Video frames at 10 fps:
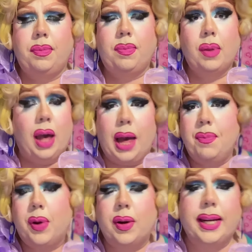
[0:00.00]
I'm
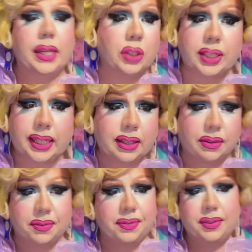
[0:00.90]
very guilty
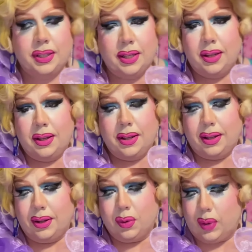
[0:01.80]
of
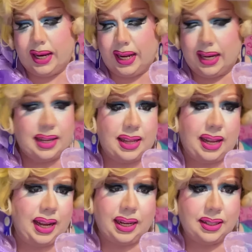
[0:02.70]
reading into
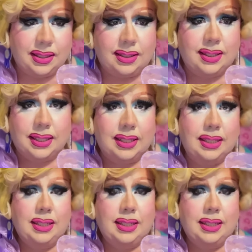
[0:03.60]
things and